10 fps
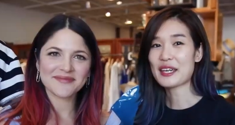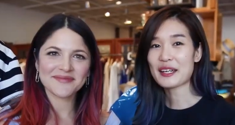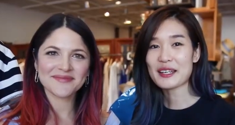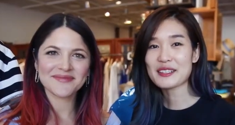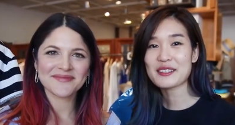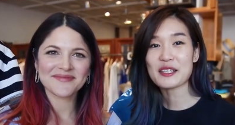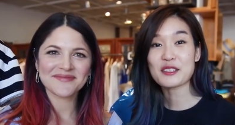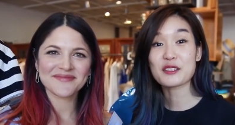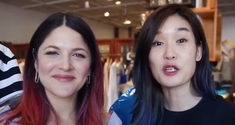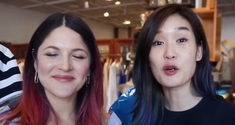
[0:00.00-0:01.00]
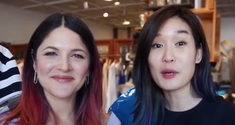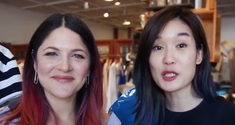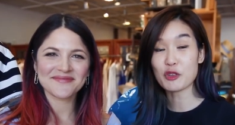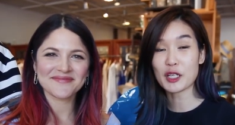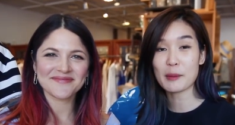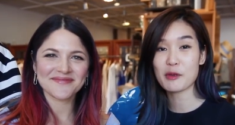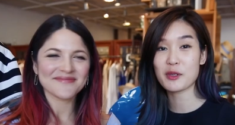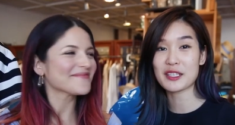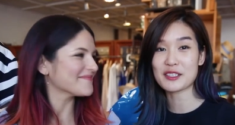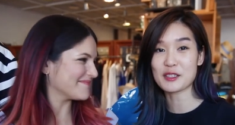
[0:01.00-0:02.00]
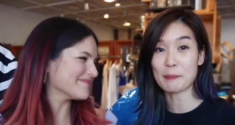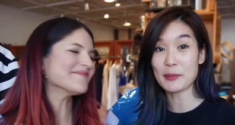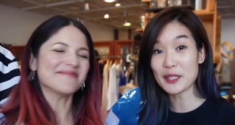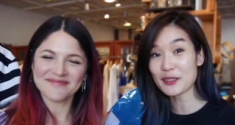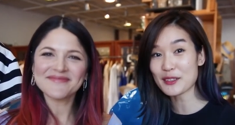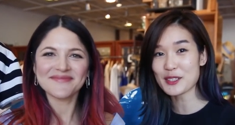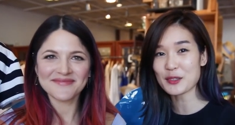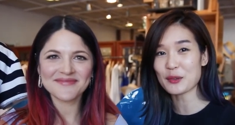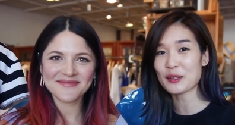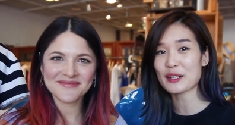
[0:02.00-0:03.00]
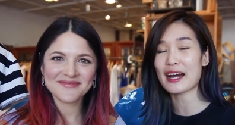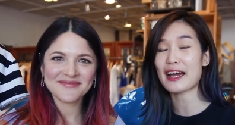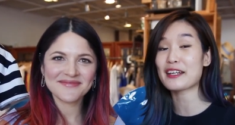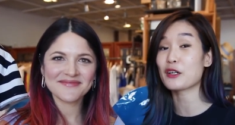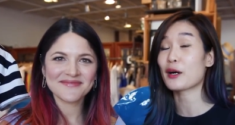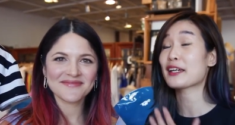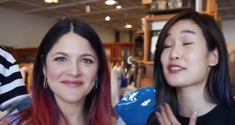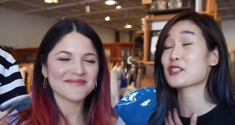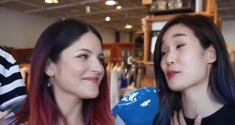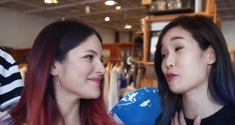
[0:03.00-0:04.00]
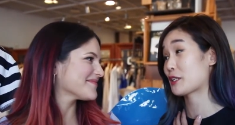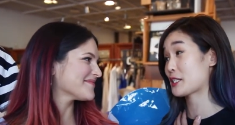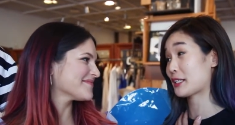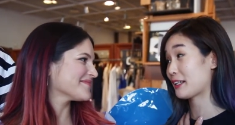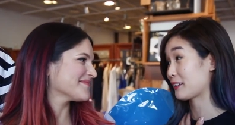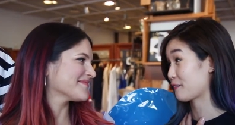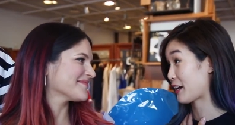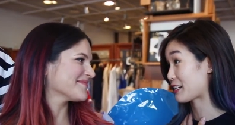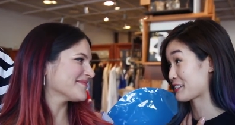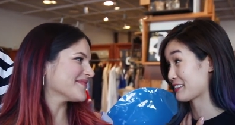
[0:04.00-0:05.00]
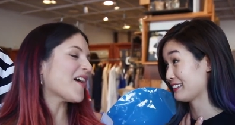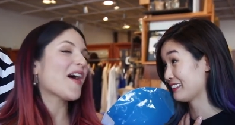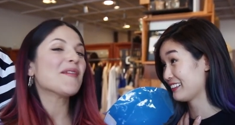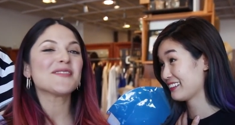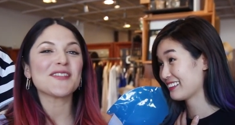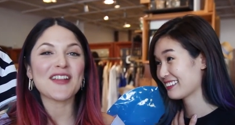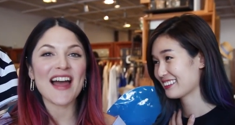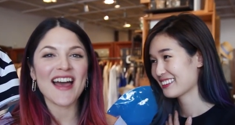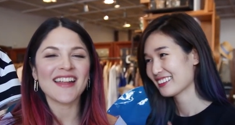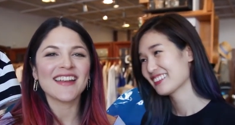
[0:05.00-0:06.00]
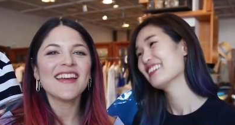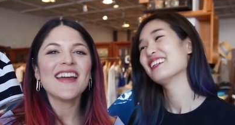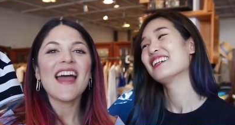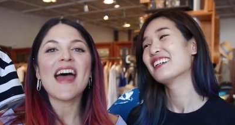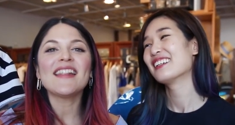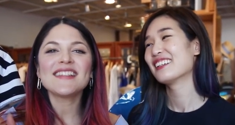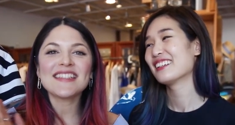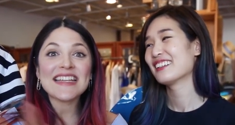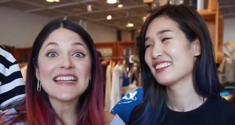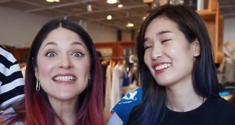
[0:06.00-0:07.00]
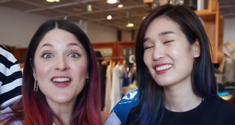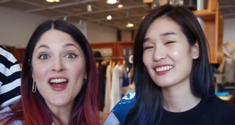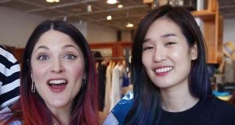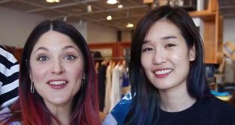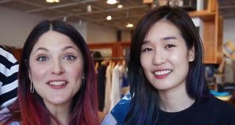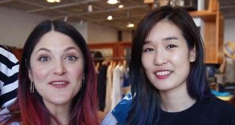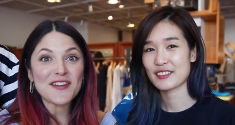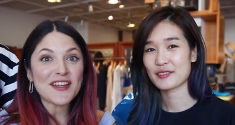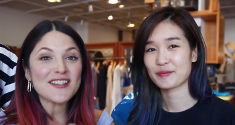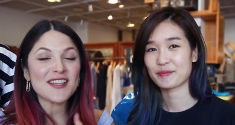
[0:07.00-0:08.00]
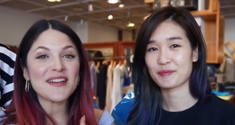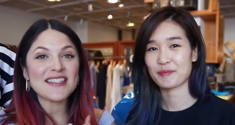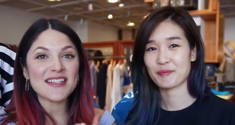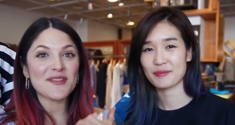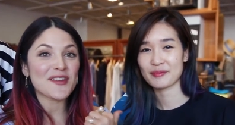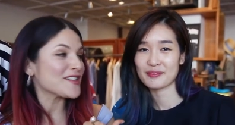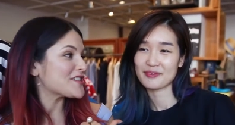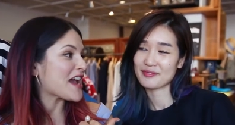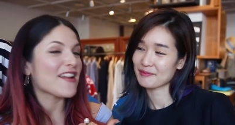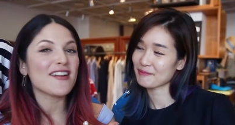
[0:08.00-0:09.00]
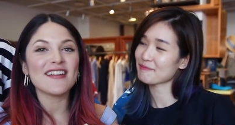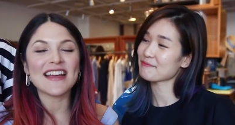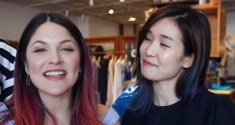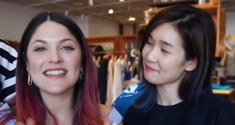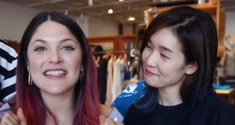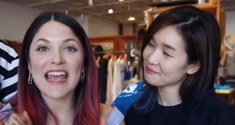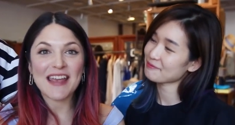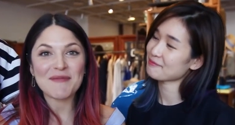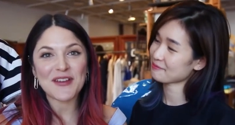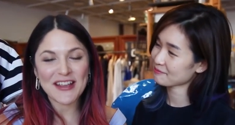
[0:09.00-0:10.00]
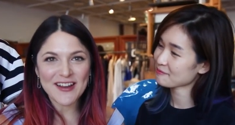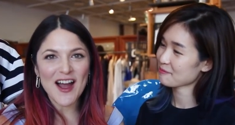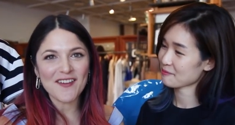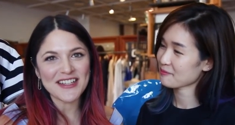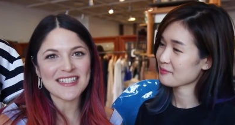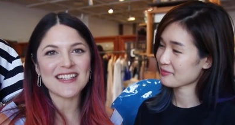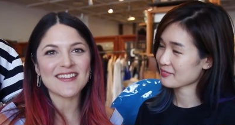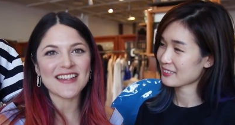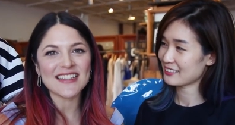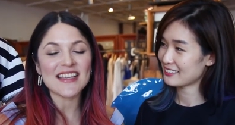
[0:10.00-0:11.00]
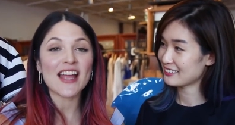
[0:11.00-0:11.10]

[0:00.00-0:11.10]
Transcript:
Speaker 1: Hey guys, thanks so much for coming with us to Beaker Store. I know I had so much fun checking out the fashion.
Speaker 2: Oh, I'm so glad. And see us in our other two videos that we did with her channel. It's the K-Beauty and Coffee series,